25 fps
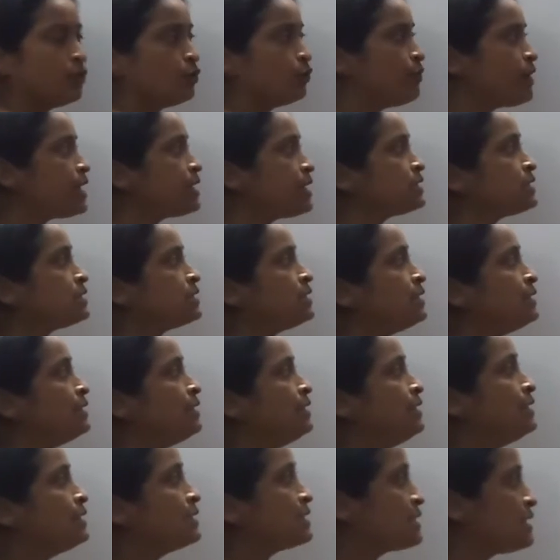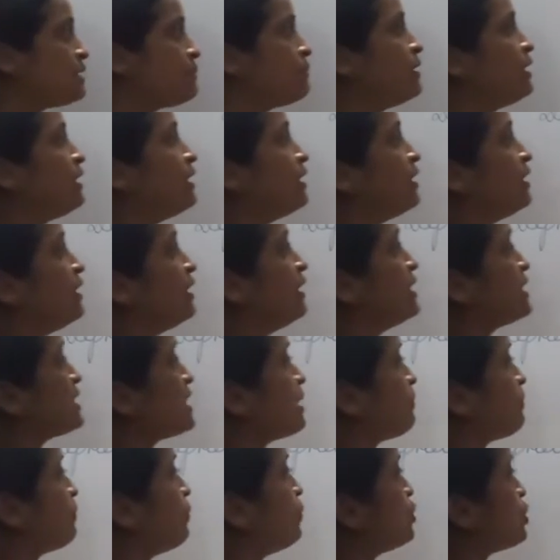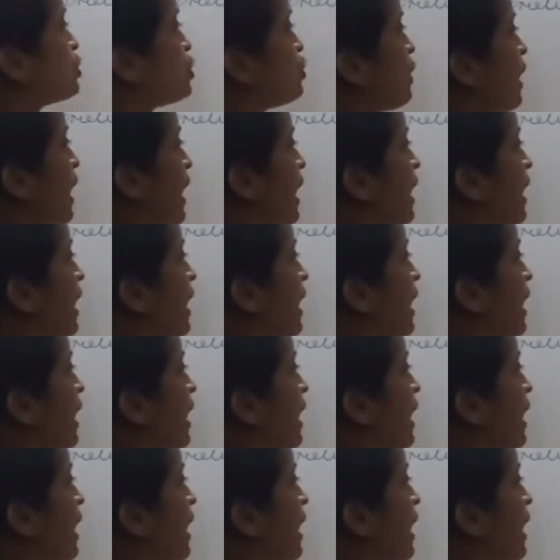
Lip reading: Right? Similarly, suppose you